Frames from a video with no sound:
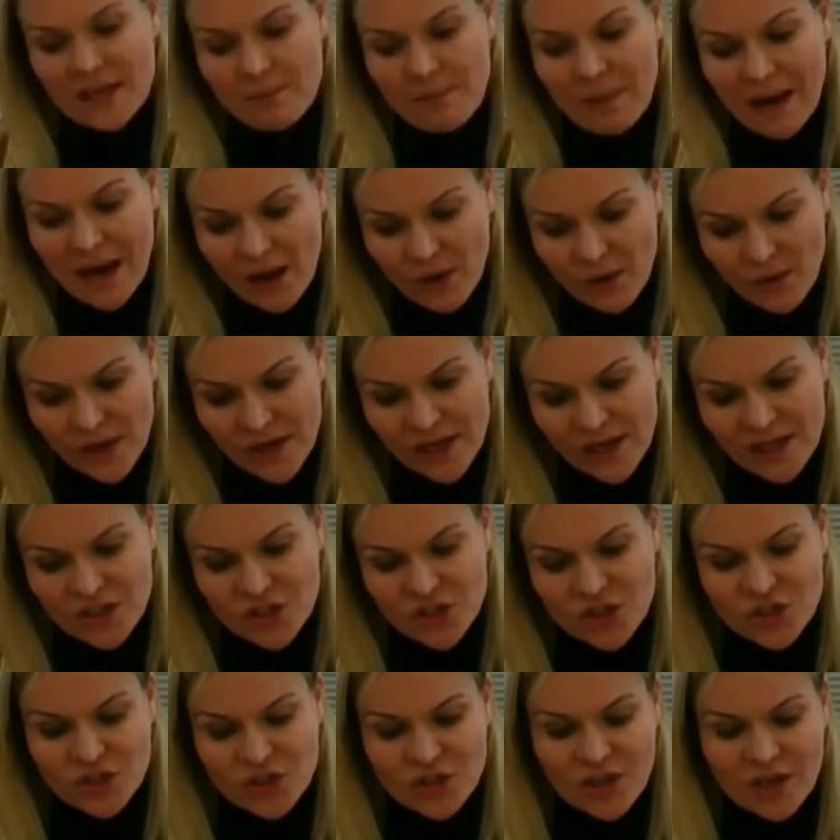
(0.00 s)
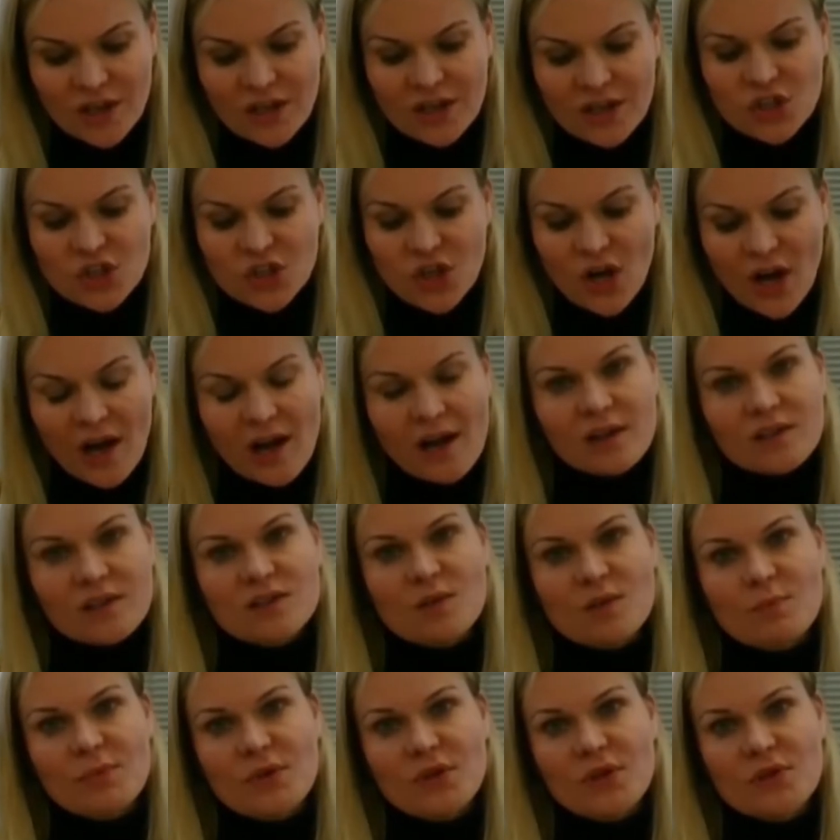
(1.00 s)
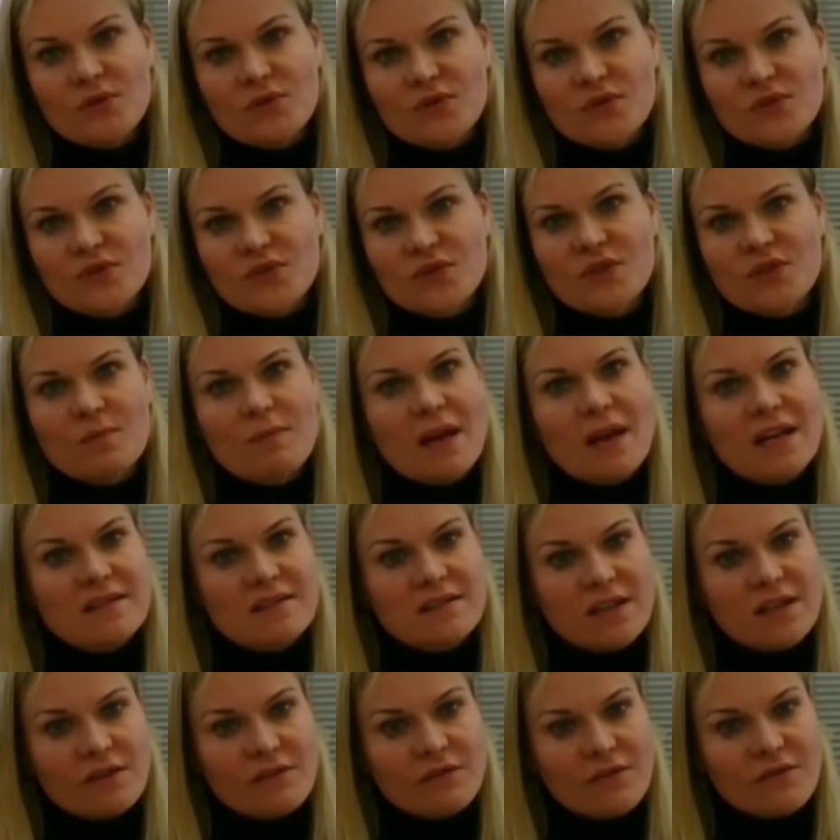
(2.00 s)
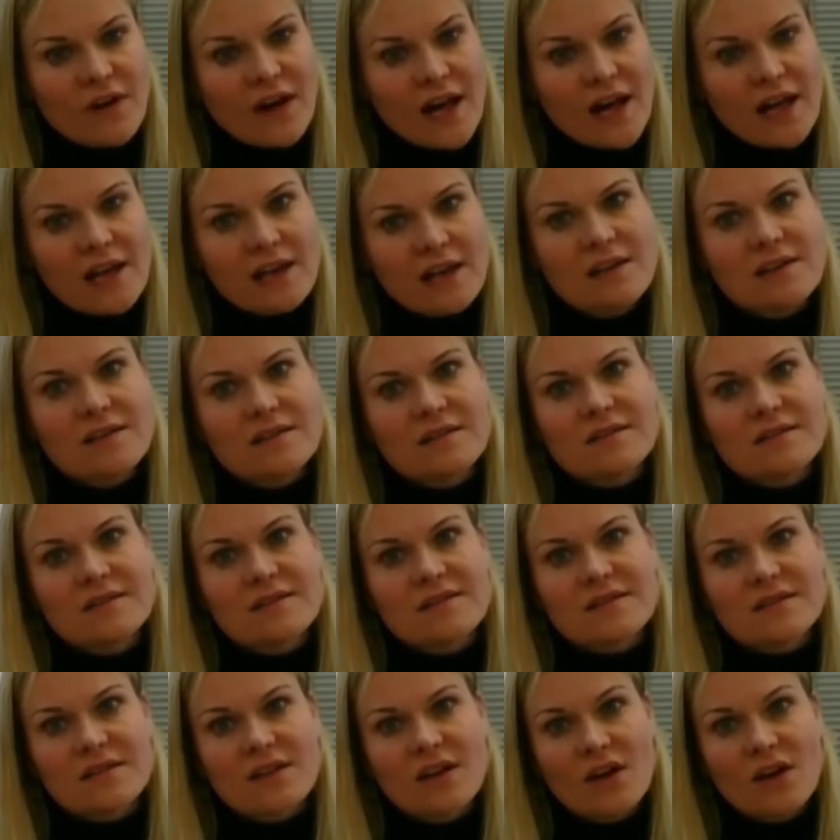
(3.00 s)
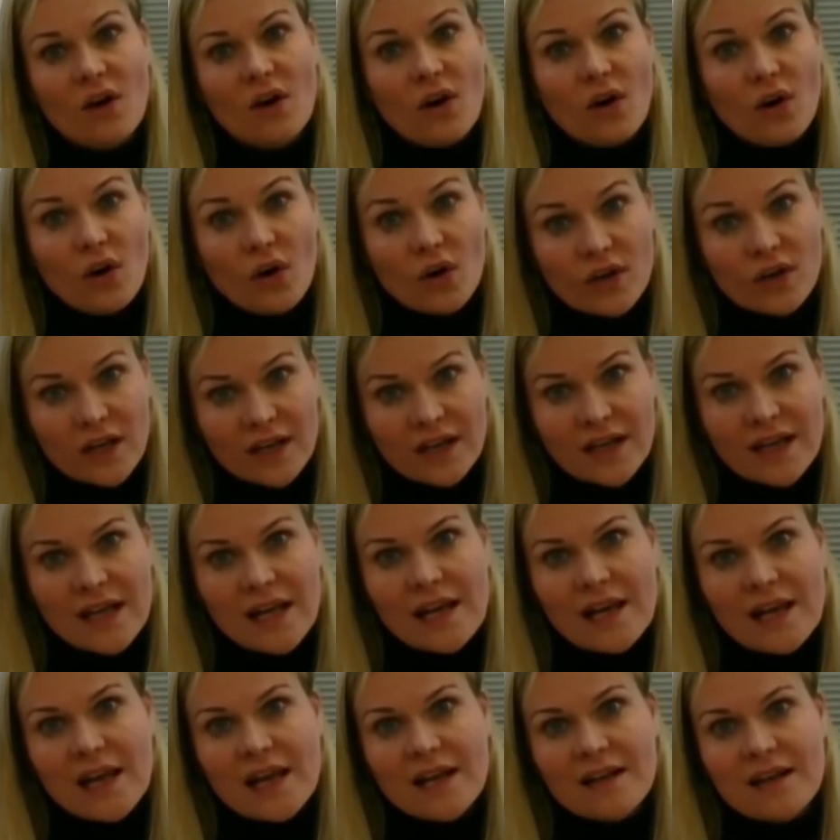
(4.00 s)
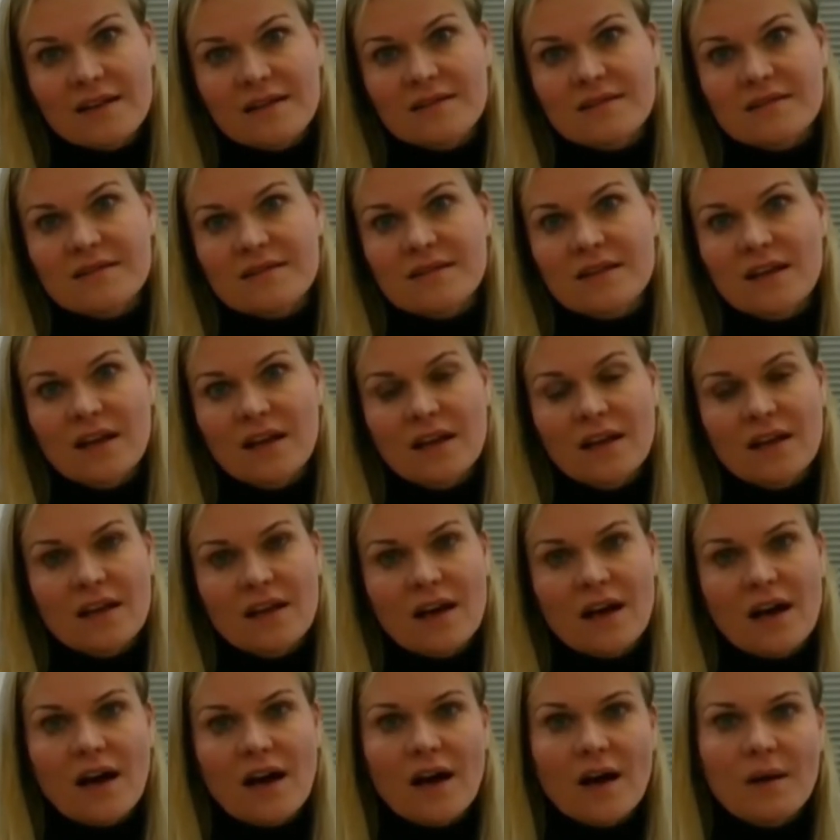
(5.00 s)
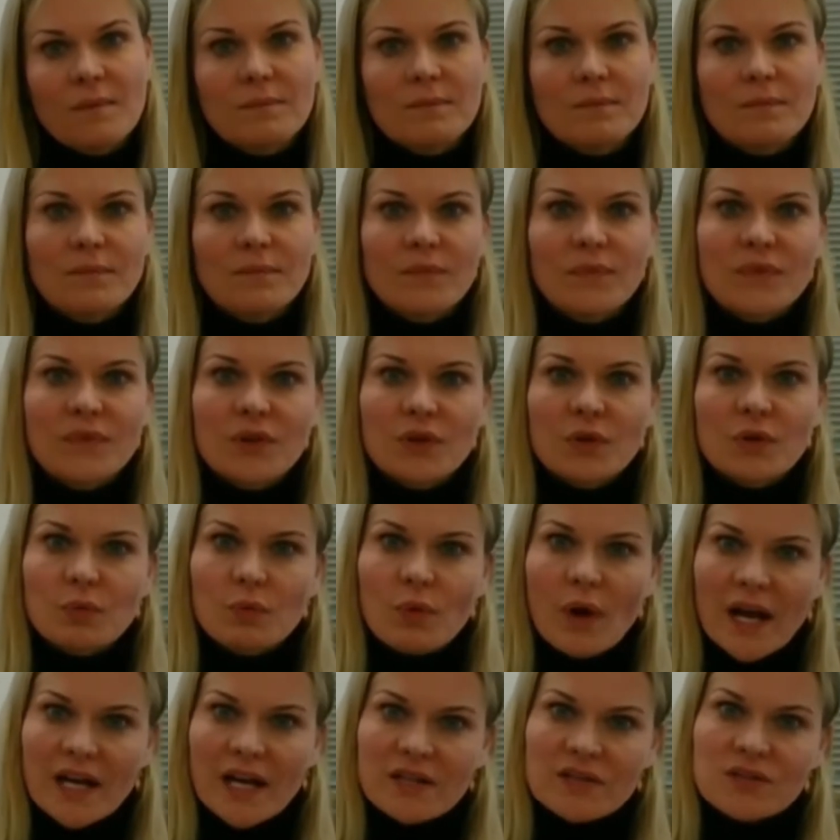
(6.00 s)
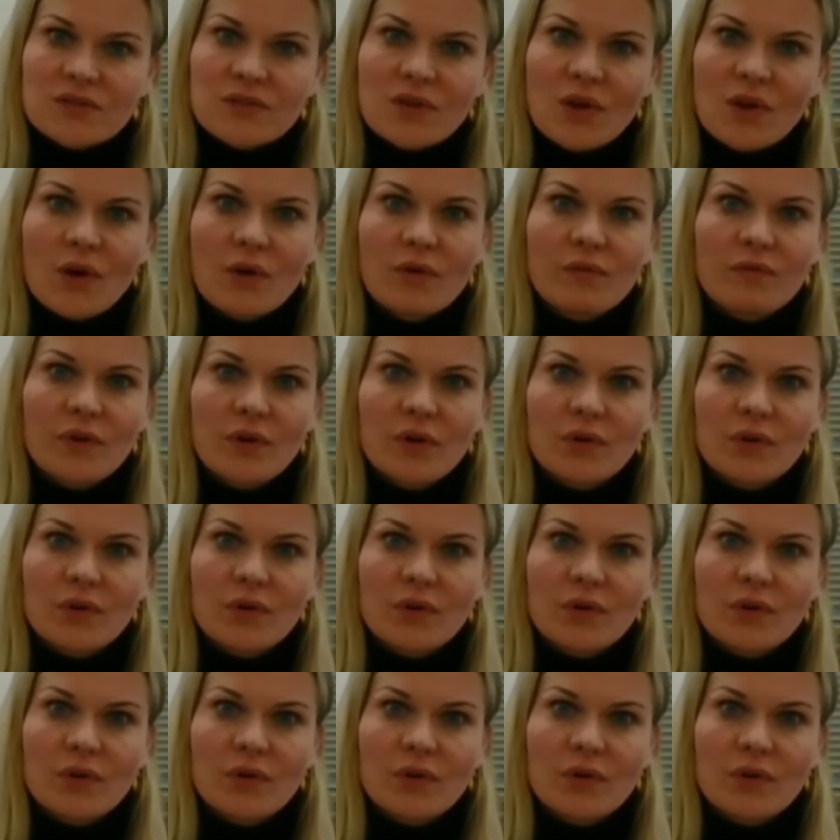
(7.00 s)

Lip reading: marriage, child abuse, domestic violence, honor killings, the rights over